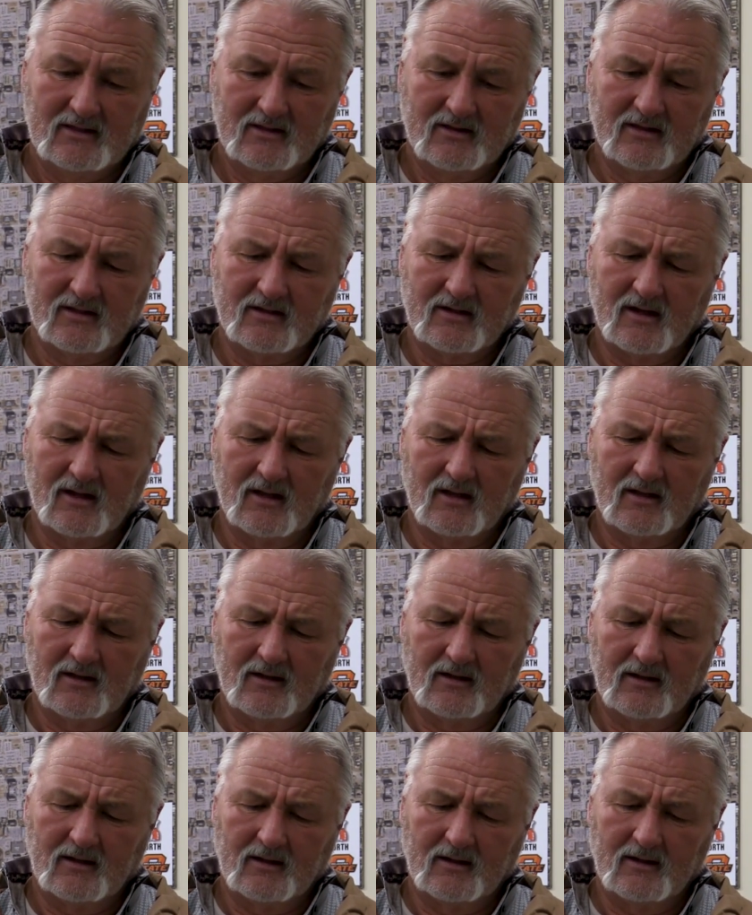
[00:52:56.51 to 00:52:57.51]
The
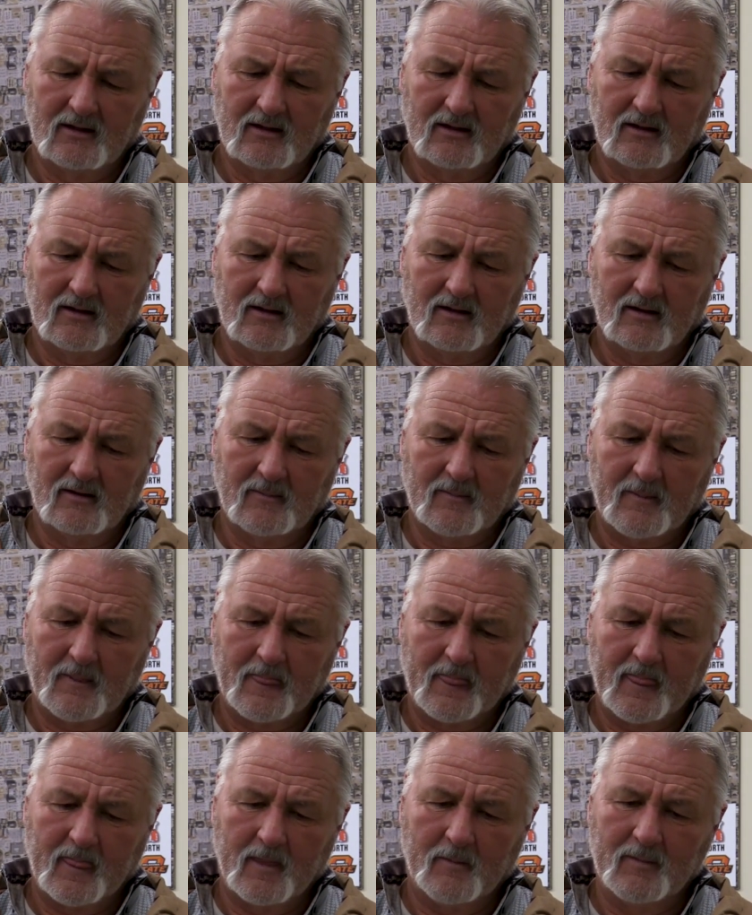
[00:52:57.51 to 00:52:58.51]

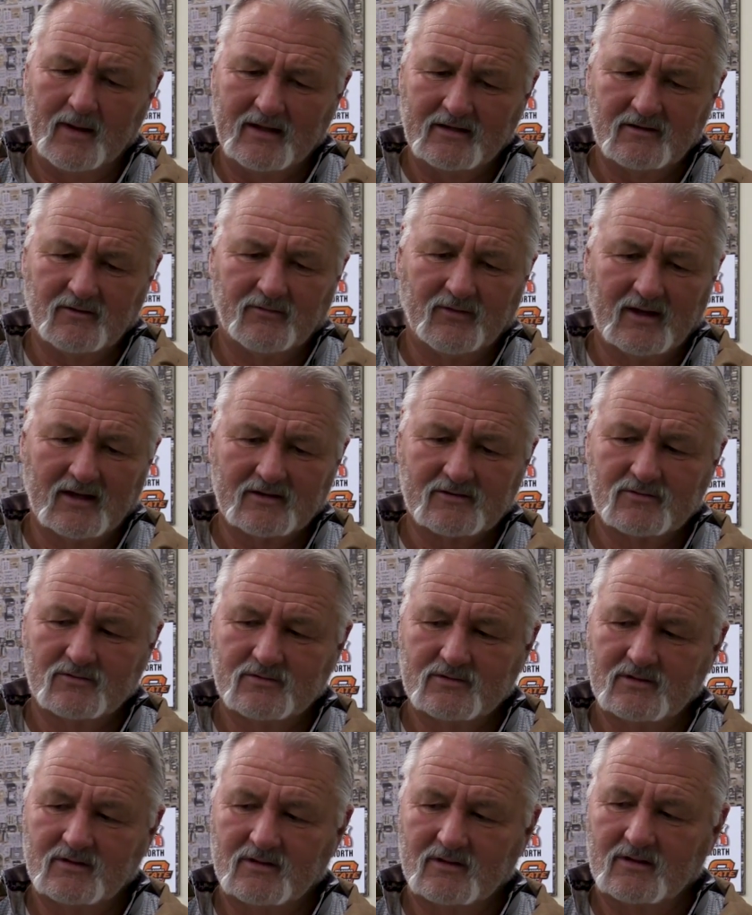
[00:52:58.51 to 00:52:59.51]

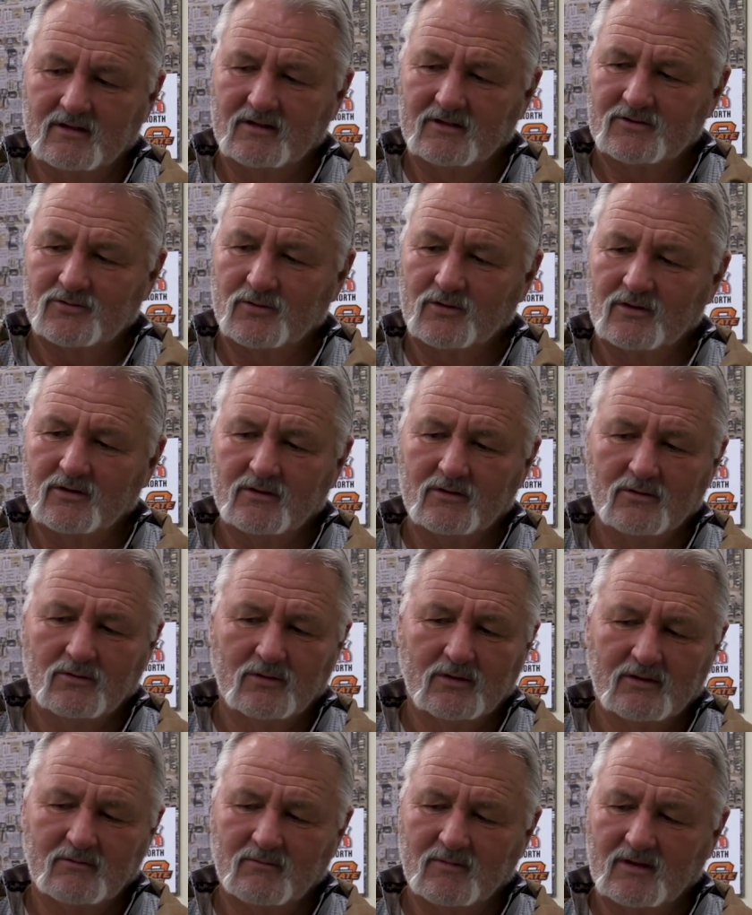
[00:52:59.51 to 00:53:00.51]
manufacturers in the country,
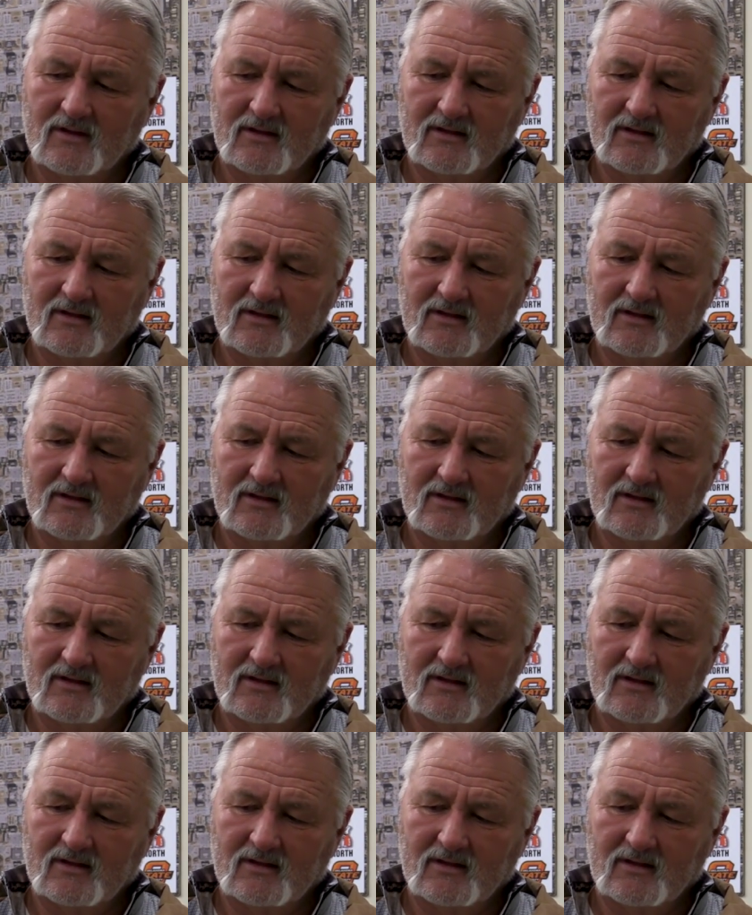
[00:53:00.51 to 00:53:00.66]
though,